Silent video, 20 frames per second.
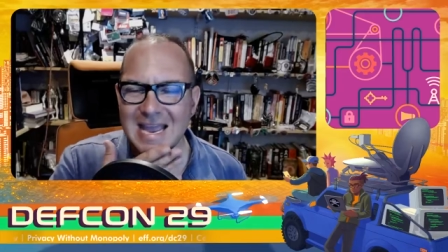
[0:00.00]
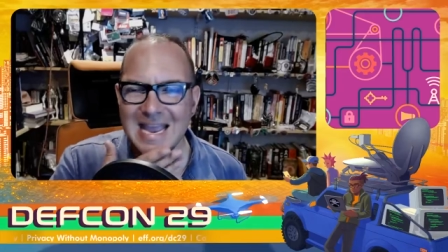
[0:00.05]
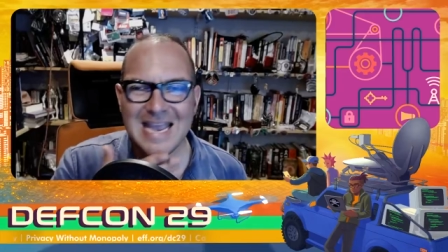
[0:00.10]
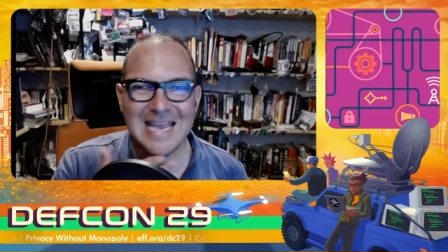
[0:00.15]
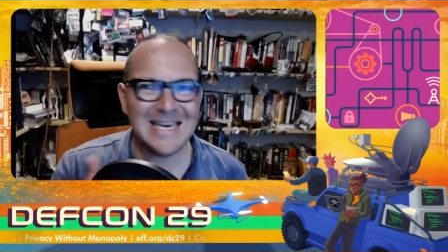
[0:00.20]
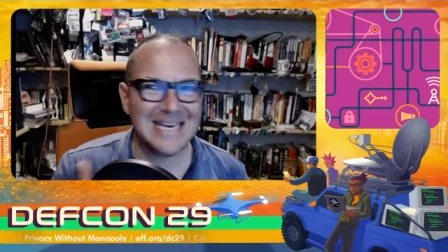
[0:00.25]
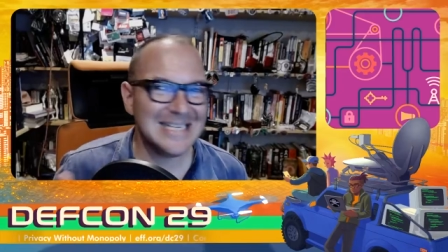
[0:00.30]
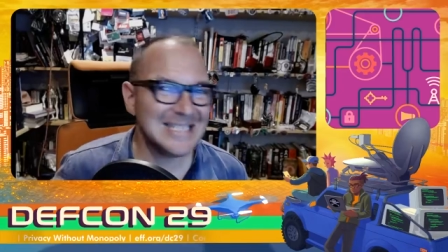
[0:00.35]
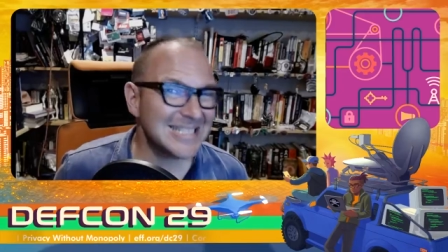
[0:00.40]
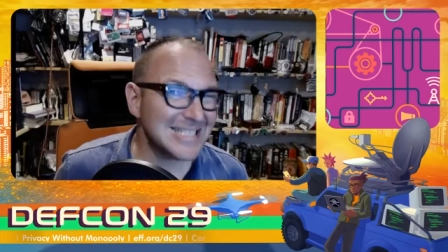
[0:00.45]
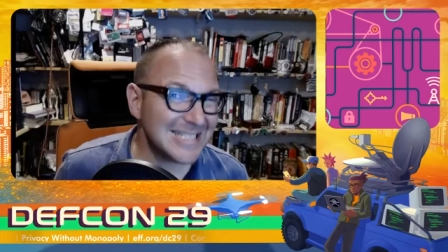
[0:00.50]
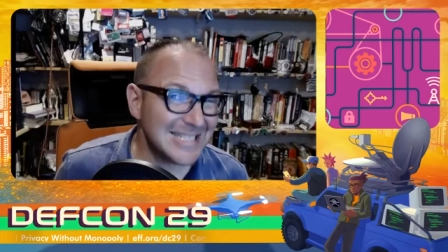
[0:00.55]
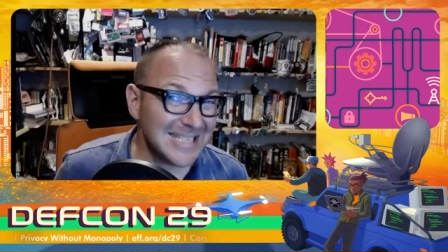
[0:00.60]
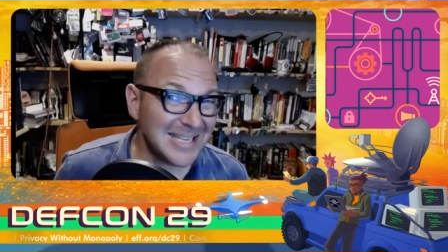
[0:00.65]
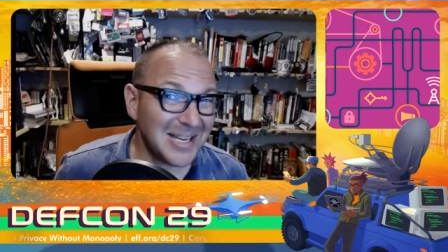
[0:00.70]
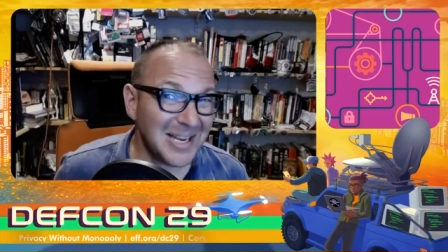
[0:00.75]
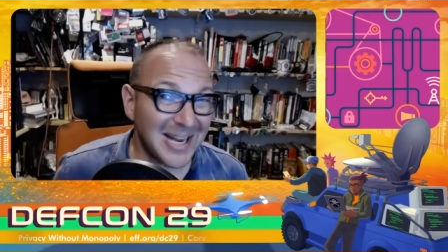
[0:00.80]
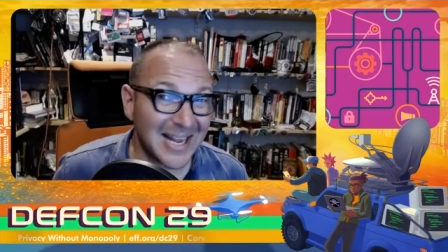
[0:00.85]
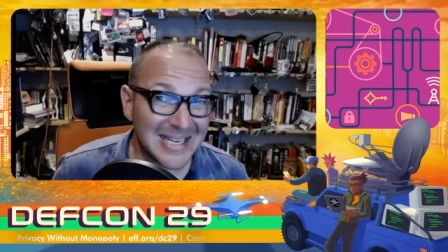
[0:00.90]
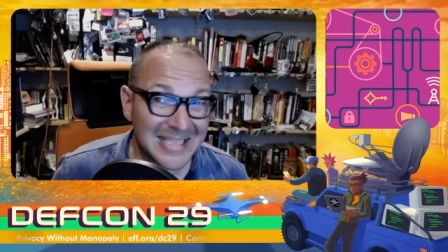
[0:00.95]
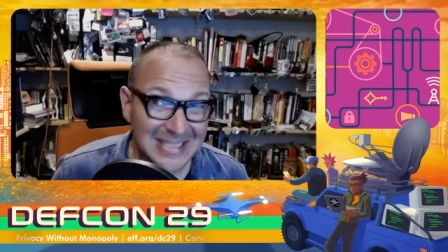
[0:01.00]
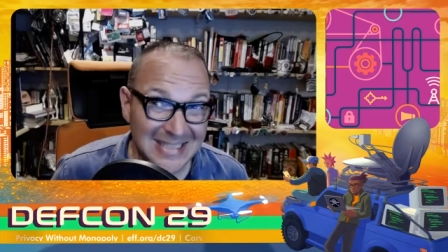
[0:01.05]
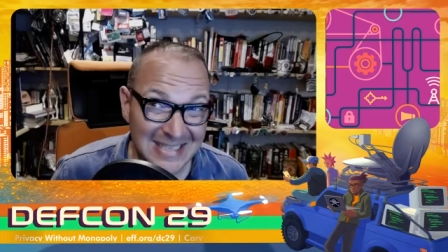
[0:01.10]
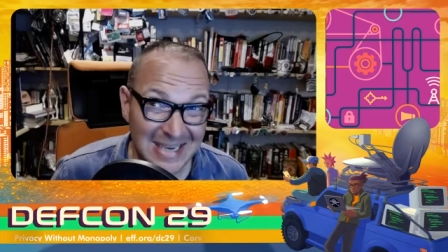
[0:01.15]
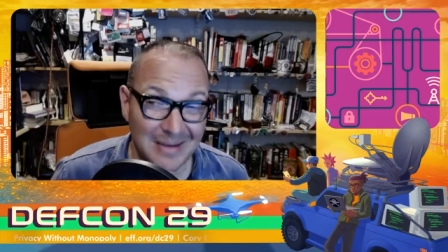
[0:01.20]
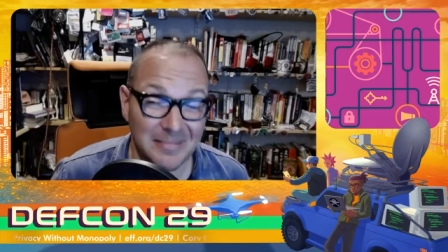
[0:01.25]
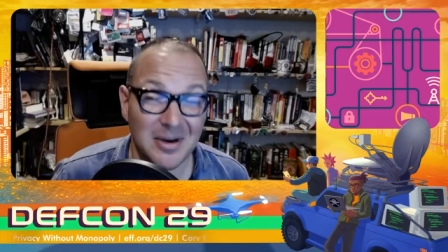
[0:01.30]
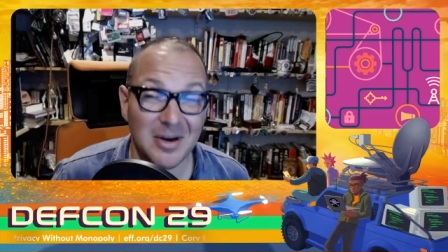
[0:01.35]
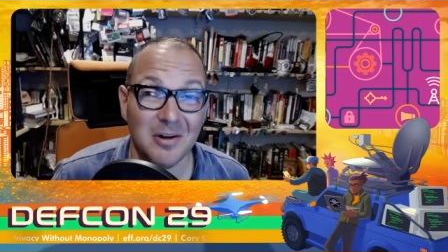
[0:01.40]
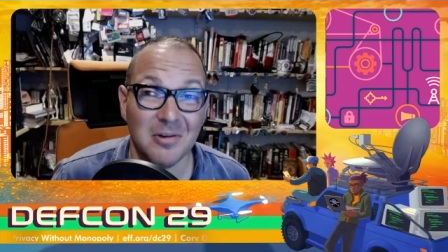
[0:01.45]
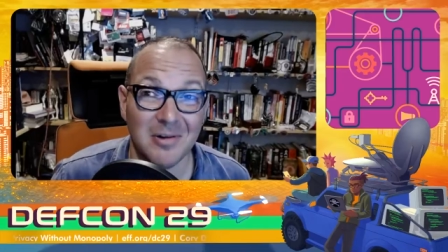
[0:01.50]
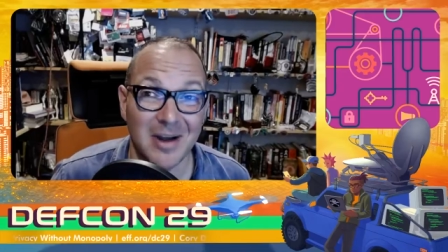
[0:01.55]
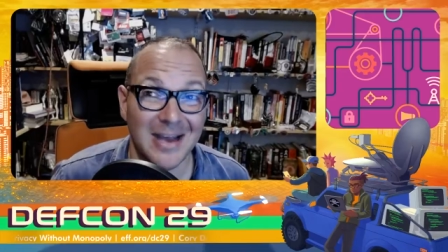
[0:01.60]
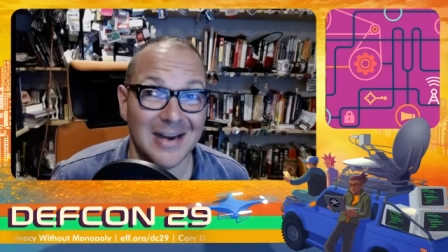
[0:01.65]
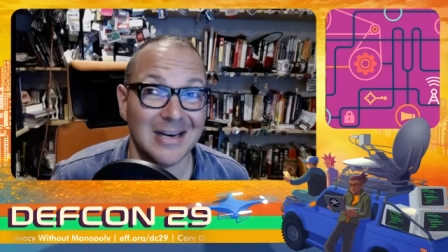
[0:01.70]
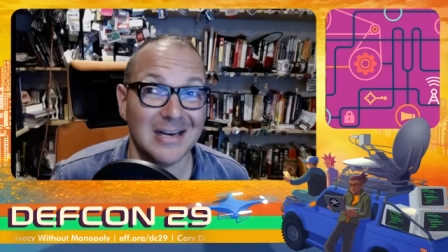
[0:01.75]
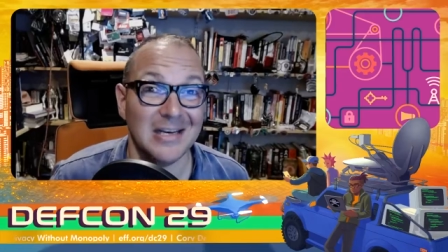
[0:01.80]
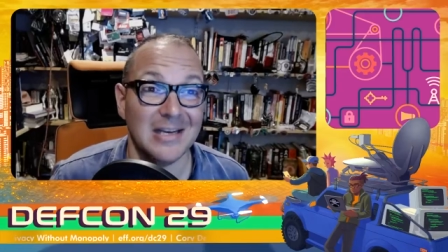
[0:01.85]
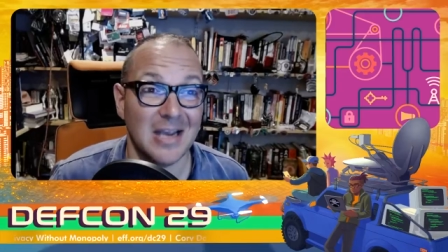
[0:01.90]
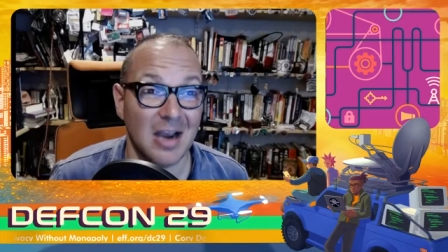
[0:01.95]
it is still a
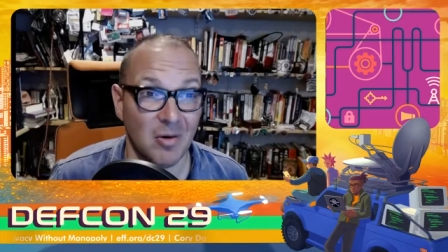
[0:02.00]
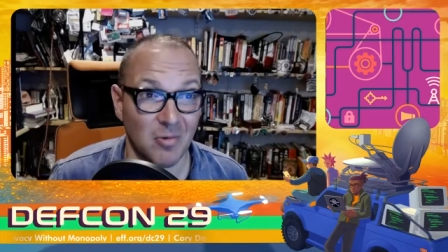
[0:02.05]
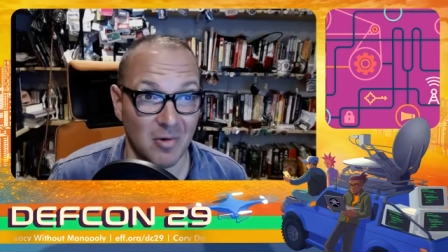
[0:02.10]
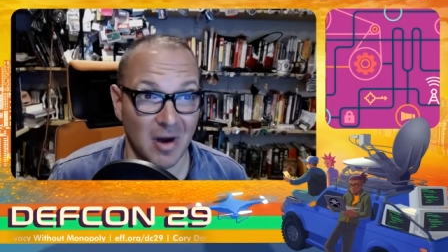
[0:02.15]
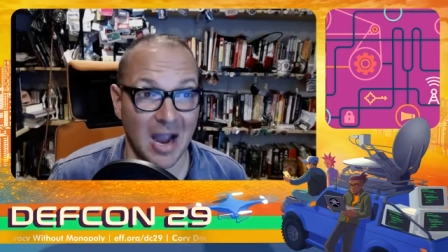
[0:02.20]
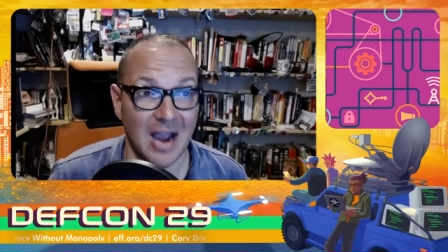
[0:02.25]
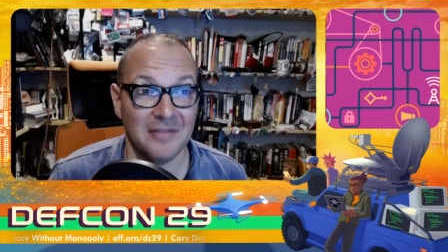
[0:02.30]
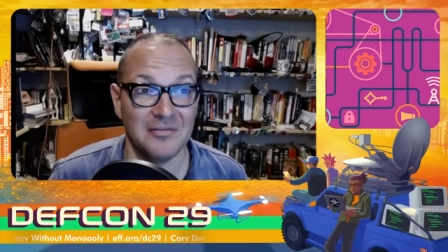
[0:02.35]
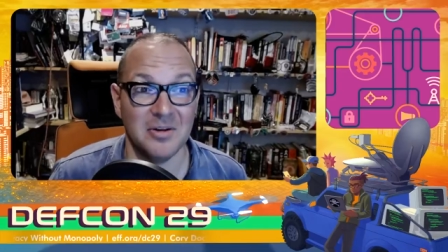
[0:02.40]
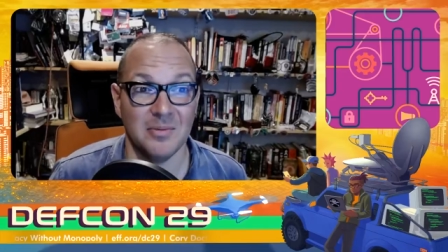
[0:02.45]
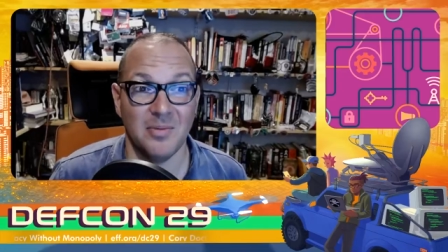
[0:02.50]
democratically arrived